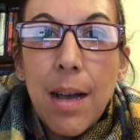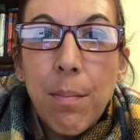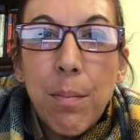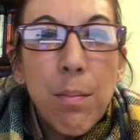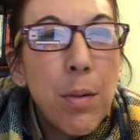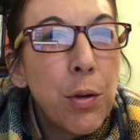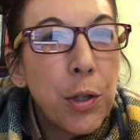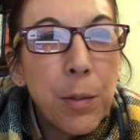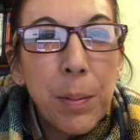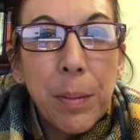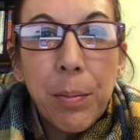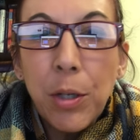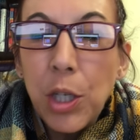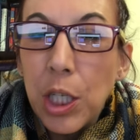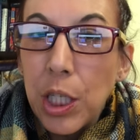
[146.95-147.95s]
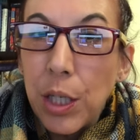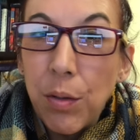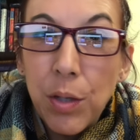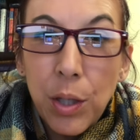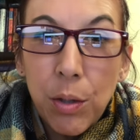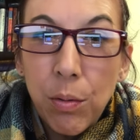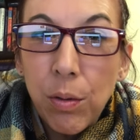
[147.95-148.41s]
Most people just use
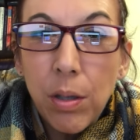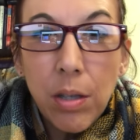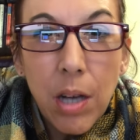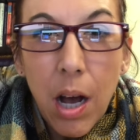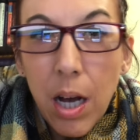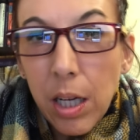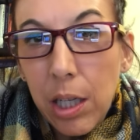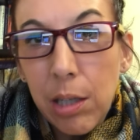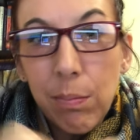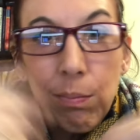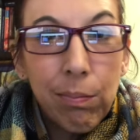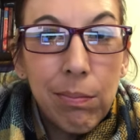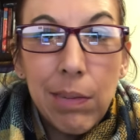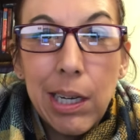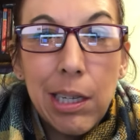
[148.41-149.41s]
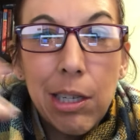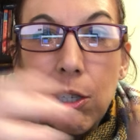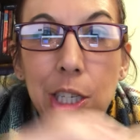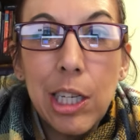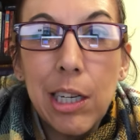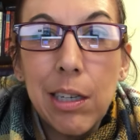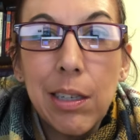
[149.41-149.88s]
a Google Doc and
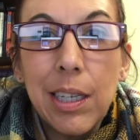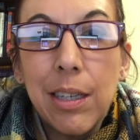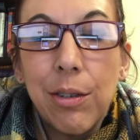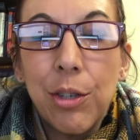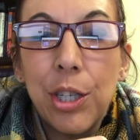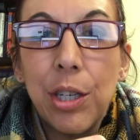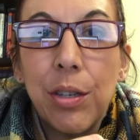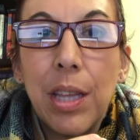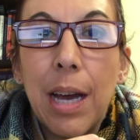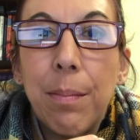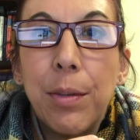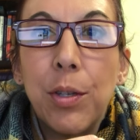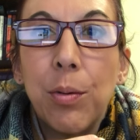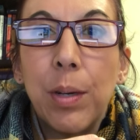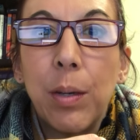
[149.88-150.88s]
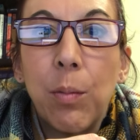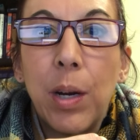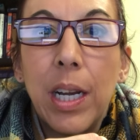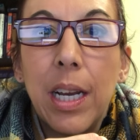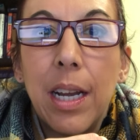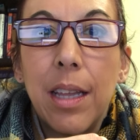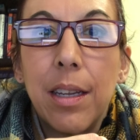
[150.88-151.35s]
share that between one
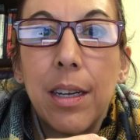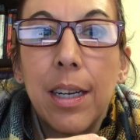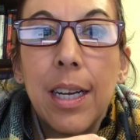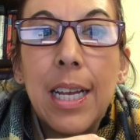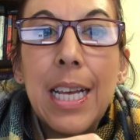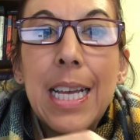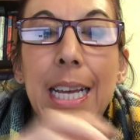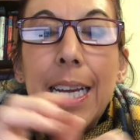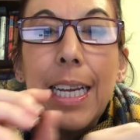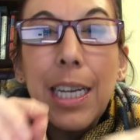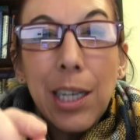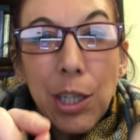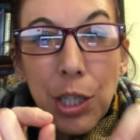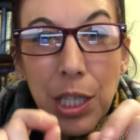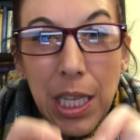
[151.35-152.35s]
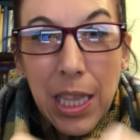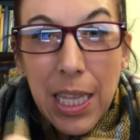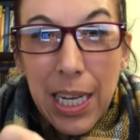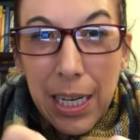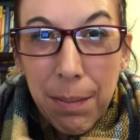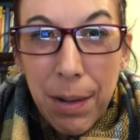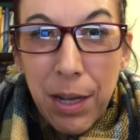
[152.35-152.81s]
another. Here's the
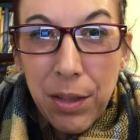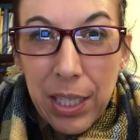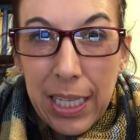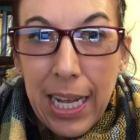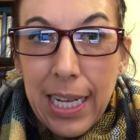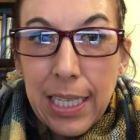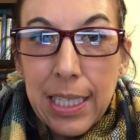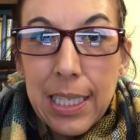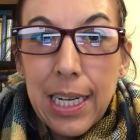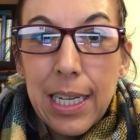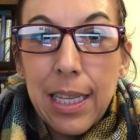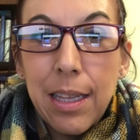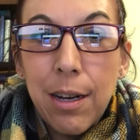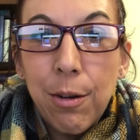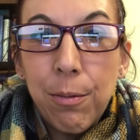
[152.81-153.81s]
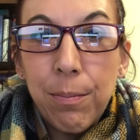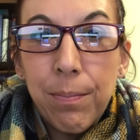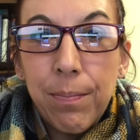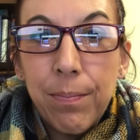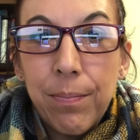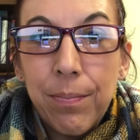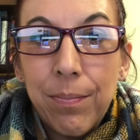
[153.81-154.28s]
thing about the case study though.
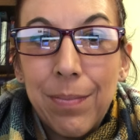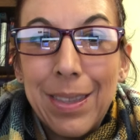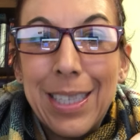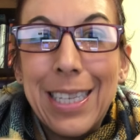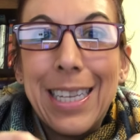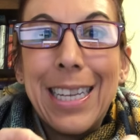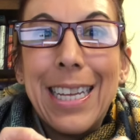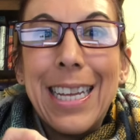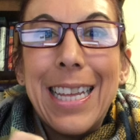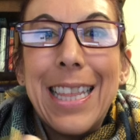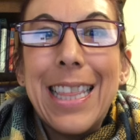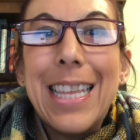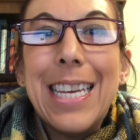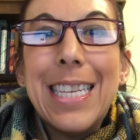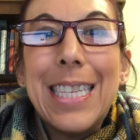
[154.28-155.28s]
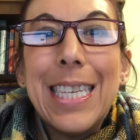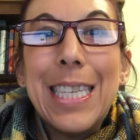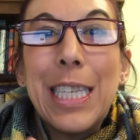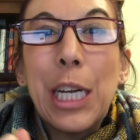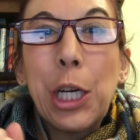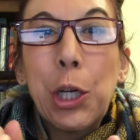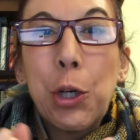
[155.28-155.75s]
This is
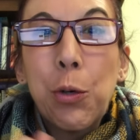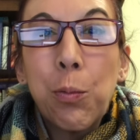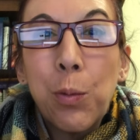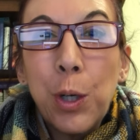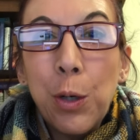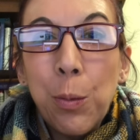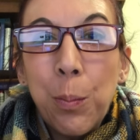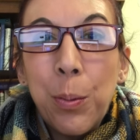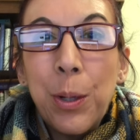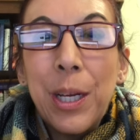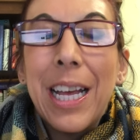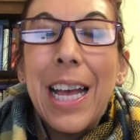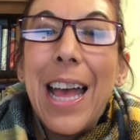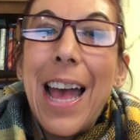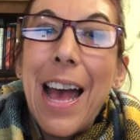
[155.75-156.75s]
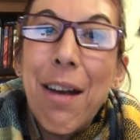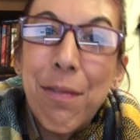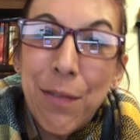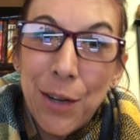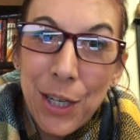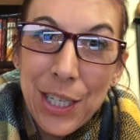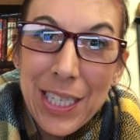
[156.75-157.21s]
a group
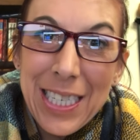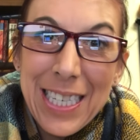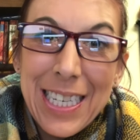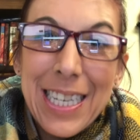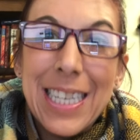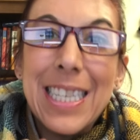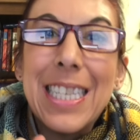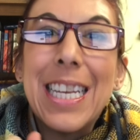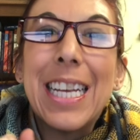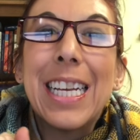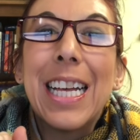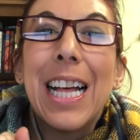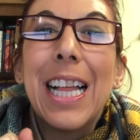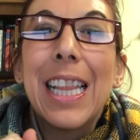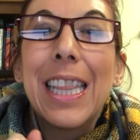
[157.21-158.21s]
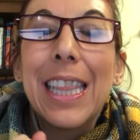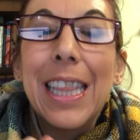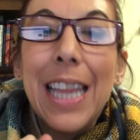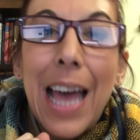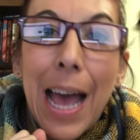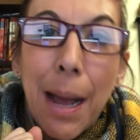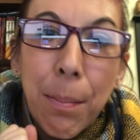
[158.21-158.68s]
effort. It is a
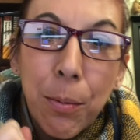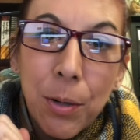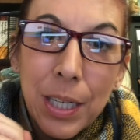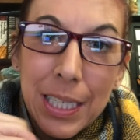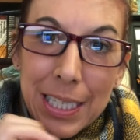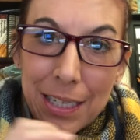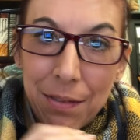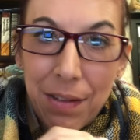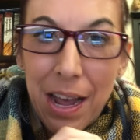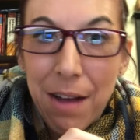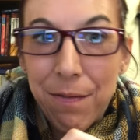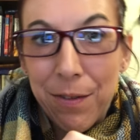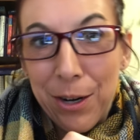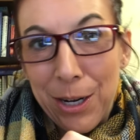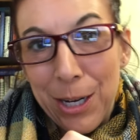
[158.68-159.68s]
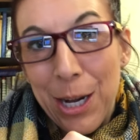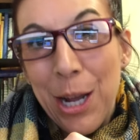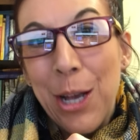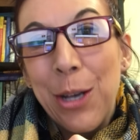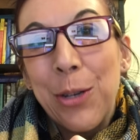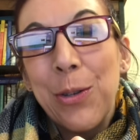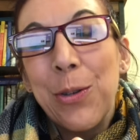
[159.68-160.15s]
collaborative effort.
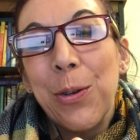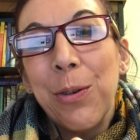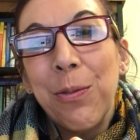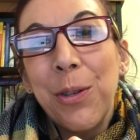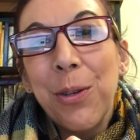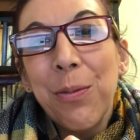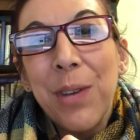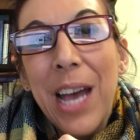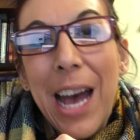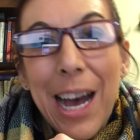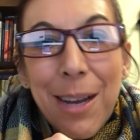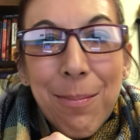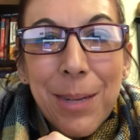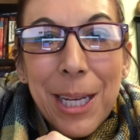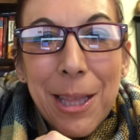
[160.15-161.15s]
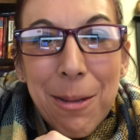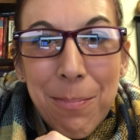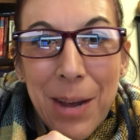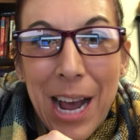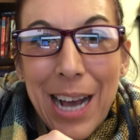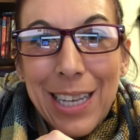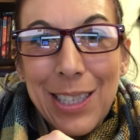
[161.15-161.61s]
So if you've had me in the
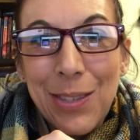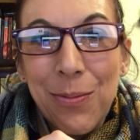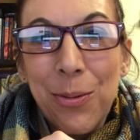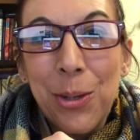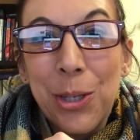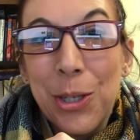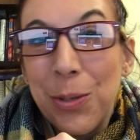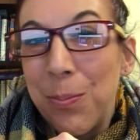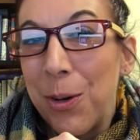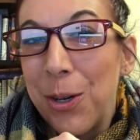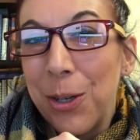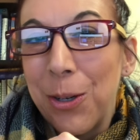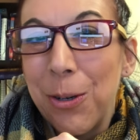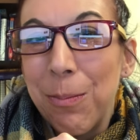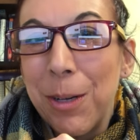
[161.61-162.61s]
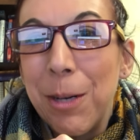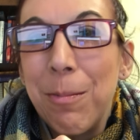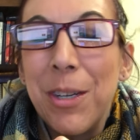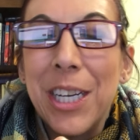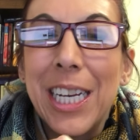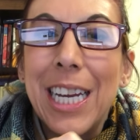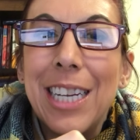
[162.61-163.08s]
past for small group
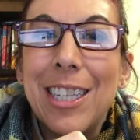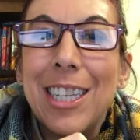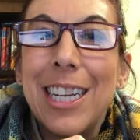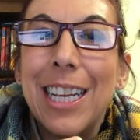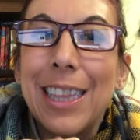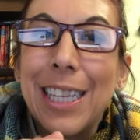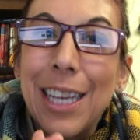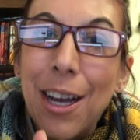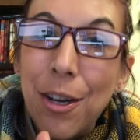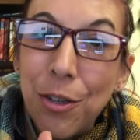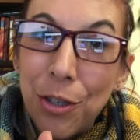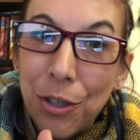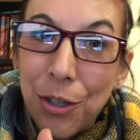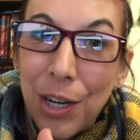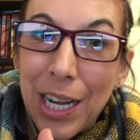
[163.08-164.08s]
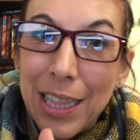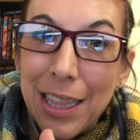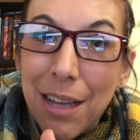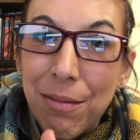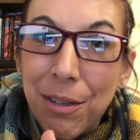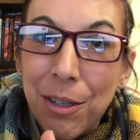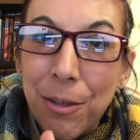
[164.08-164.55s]
communication at the undergrad
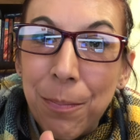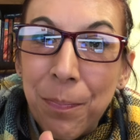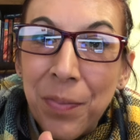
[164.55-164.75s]
level,